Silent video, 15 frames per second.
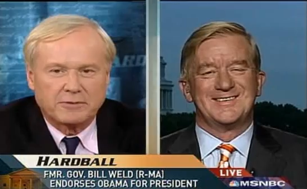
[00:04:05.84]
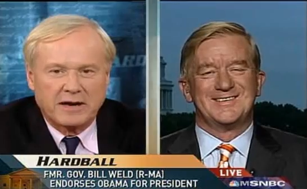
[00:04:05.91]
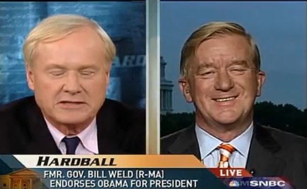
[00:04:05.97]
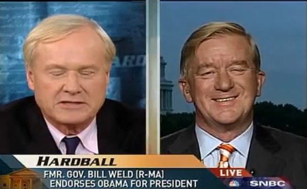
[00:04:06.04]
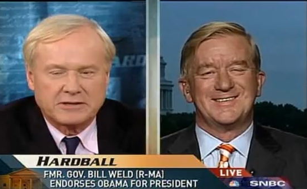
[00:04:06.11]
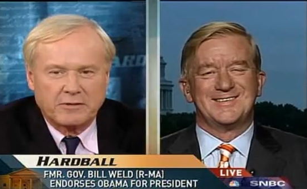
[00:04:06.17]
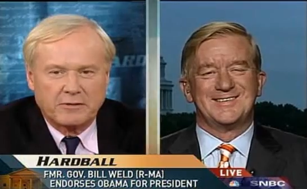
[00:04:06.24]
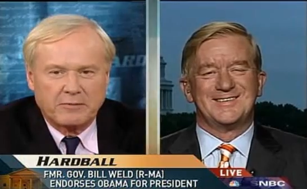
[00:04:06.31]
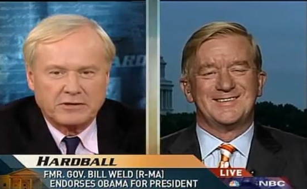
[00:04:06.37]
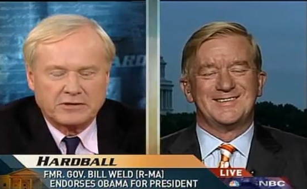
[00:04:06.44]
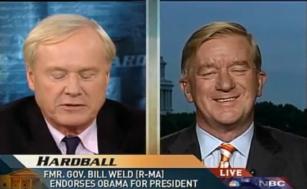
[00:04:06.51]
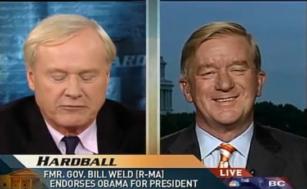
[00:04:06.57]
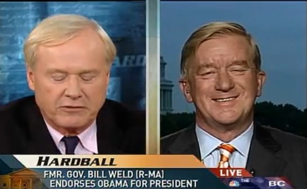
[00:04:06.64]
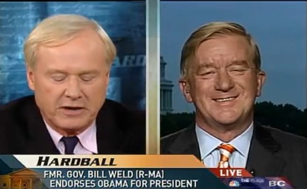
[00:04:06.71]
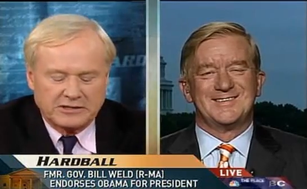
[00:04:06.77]
Speaker 1: when I see one, but
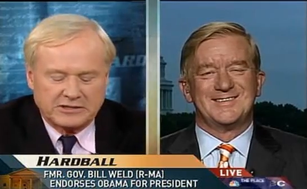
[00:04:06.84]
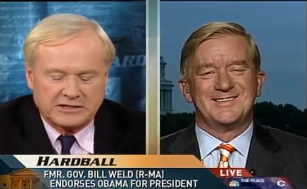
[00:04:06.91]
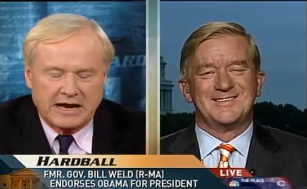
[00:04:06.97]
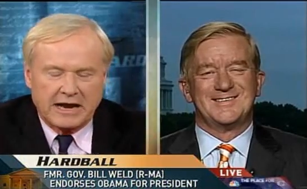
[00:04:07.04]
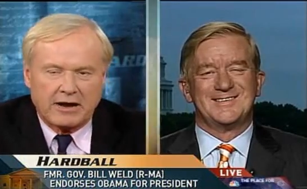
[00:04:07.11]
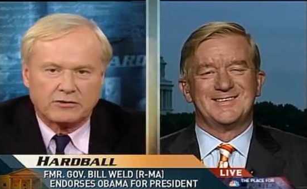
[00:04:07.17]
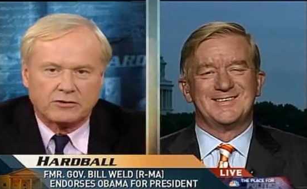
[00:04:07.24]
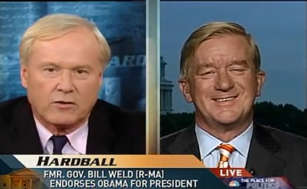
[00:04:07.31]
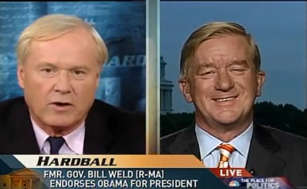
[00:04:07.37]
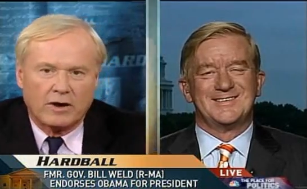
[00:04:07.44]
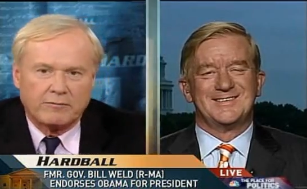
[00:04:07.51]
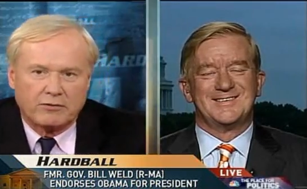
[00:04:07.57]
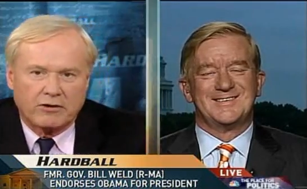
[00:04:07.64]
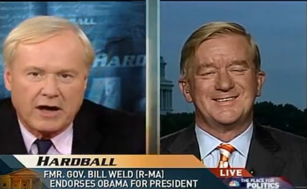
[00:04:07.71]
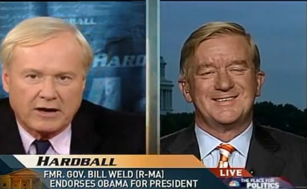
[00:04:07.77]
you're very sound
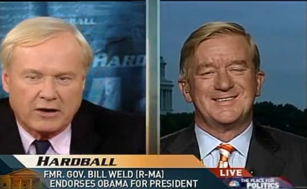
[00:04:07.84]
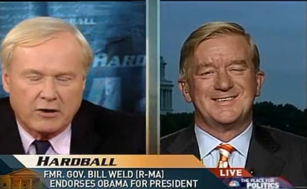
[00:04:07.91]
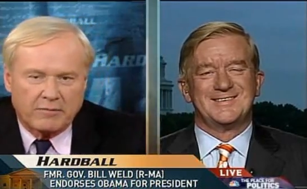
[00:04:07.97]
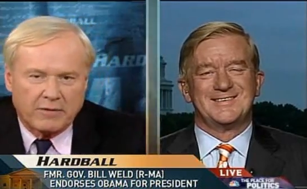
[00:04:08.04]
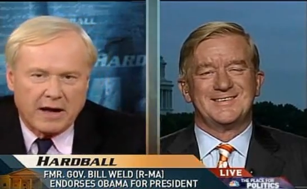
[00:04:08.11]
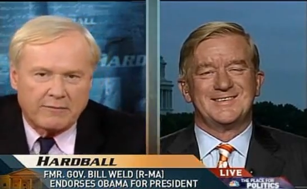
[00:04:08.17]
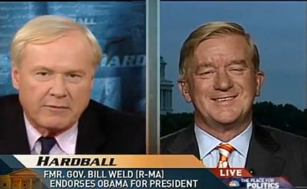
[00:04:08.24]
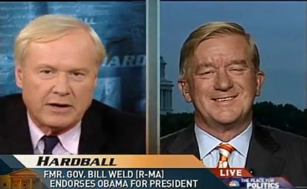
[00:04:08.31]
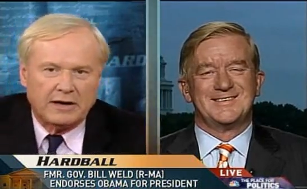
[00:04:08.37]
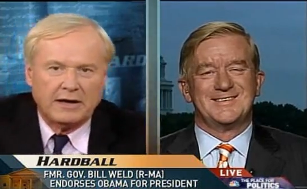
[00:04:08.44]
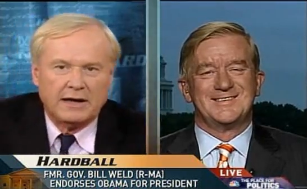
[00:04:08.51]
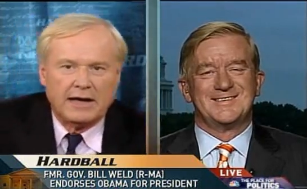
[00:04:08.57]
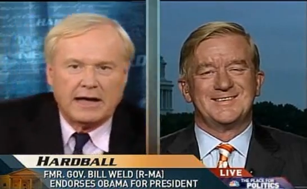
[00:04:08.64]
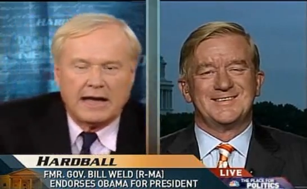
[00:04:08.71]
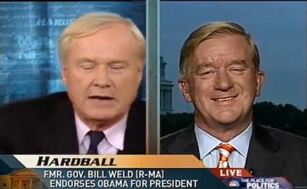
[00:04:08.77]
on Barack Obama,
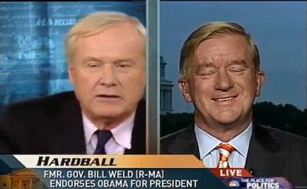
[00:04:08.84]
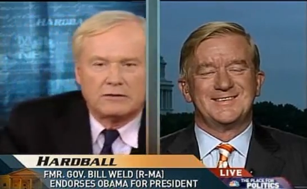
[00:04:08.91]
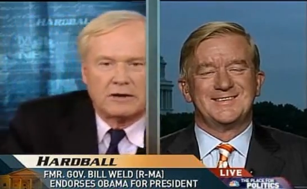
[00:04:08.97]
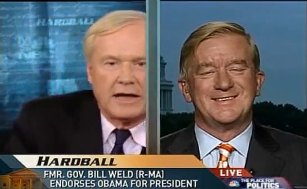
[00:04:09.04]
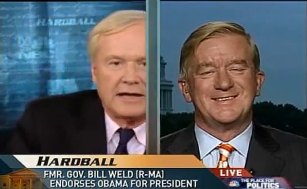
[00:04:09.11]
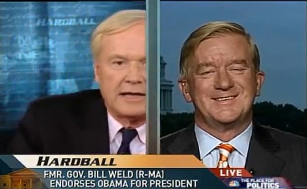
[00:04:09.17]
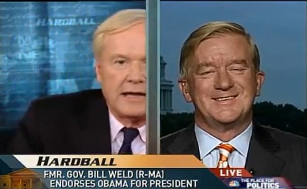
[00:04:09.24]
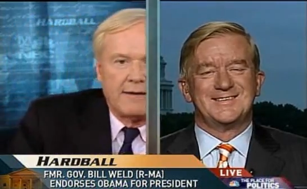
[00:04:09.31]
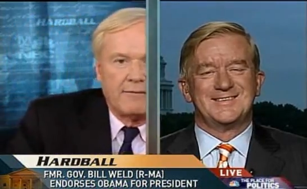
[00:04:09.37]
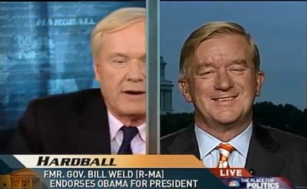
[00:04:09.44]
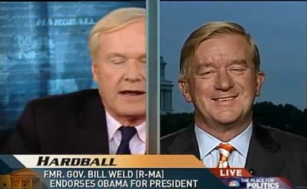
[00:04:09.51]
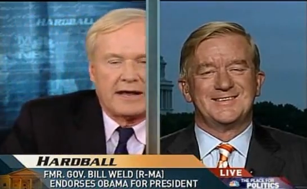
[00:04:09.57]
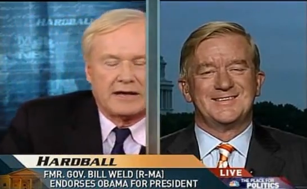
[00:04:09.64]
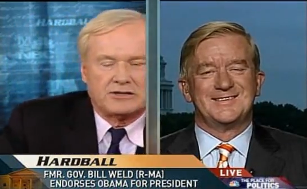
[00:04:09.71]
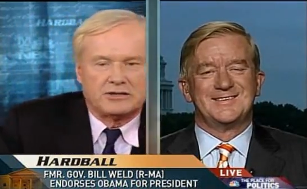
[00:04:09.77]
and you like him, and
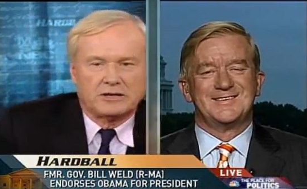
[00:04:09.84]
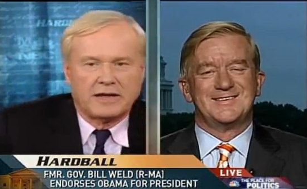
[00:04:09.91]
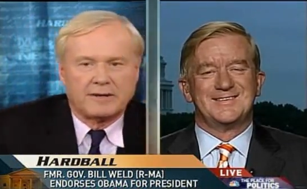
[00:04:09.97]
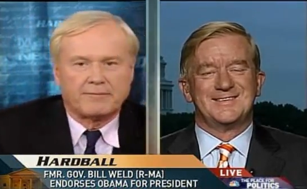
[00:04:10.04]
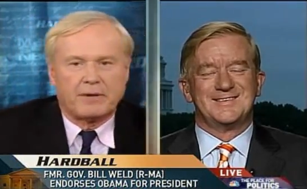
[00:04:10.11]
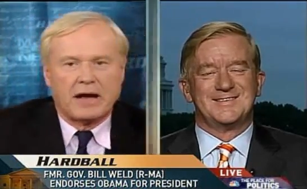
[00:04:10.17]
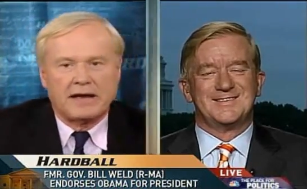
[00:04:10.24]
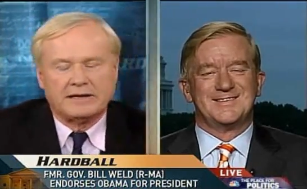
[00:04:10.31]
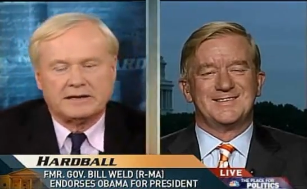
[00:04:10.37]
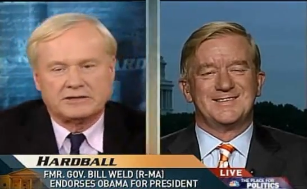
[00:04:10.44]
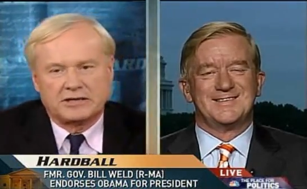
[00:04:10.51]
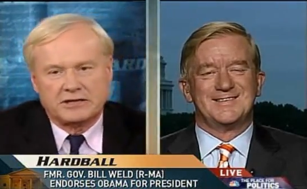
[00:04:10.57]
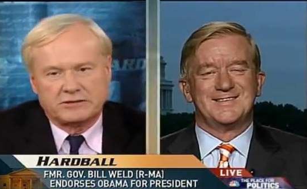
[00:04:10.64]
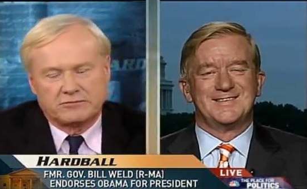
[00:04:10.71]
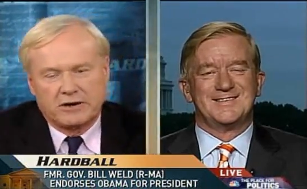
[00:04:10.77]
I guess you like Biden as
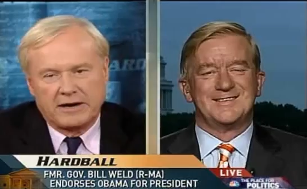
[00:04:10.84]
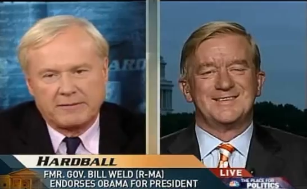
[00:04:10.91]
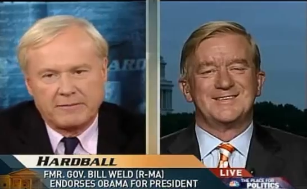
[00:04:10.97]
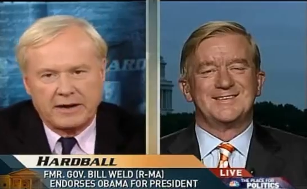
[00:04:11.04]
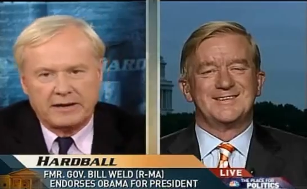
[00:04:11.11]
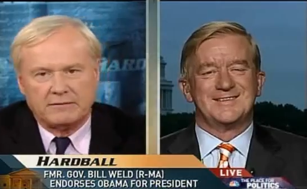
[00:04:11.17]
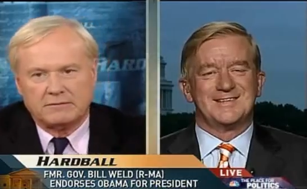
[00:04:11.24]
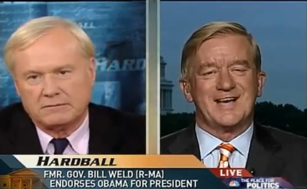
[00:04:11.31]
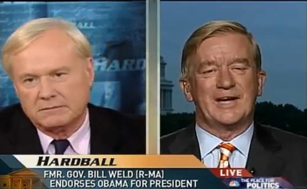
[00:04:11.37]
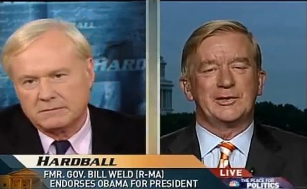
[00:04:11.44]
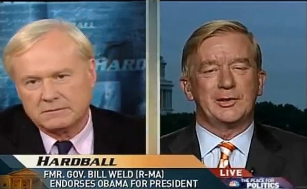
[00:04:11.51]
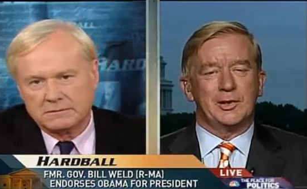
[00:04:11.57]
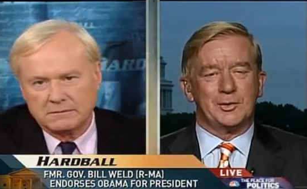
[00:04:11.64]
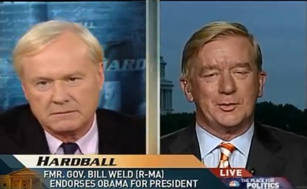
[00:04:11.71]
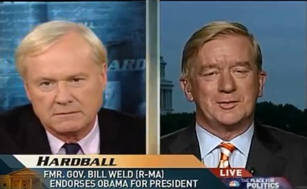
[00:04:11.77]
his running mate. I
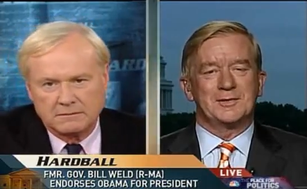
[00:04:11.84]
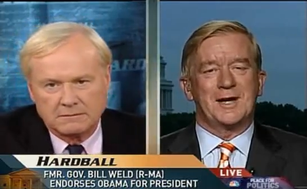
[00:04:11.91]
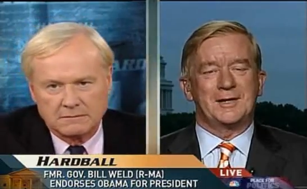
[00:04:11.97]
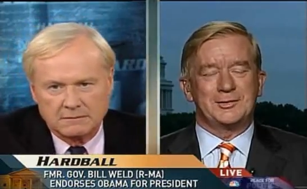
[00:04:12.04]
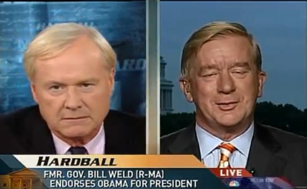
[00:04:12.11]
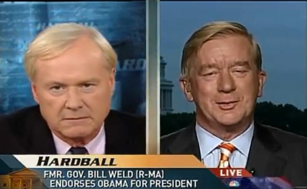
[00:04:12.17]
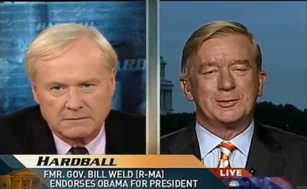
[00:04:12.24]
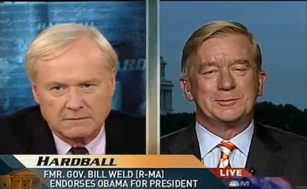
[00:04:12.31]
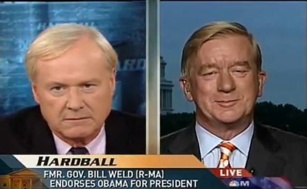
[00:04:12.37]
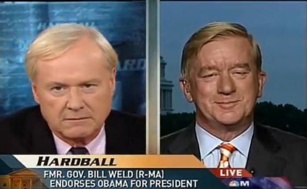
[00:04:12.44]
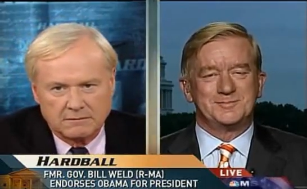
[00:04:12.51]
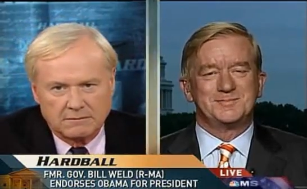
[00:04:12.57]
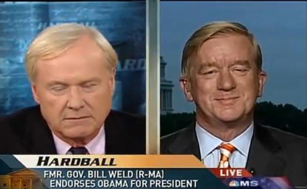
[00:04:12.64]
do. I do.